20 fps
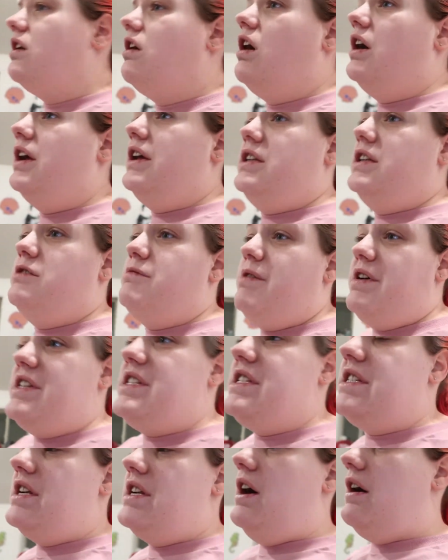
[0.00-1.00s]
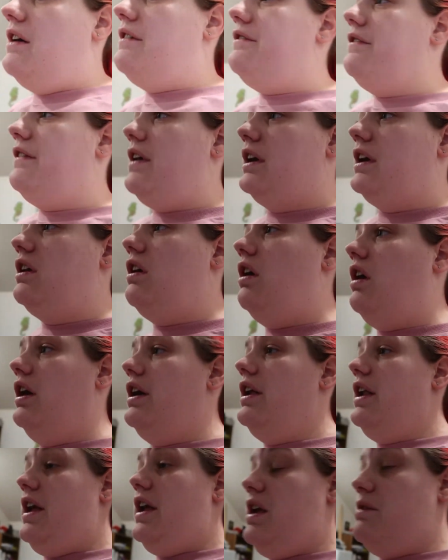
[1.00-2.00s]
got into my stuff and
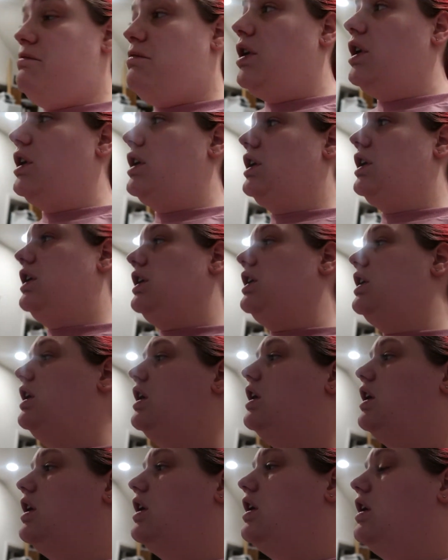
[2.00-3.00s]
got a marker.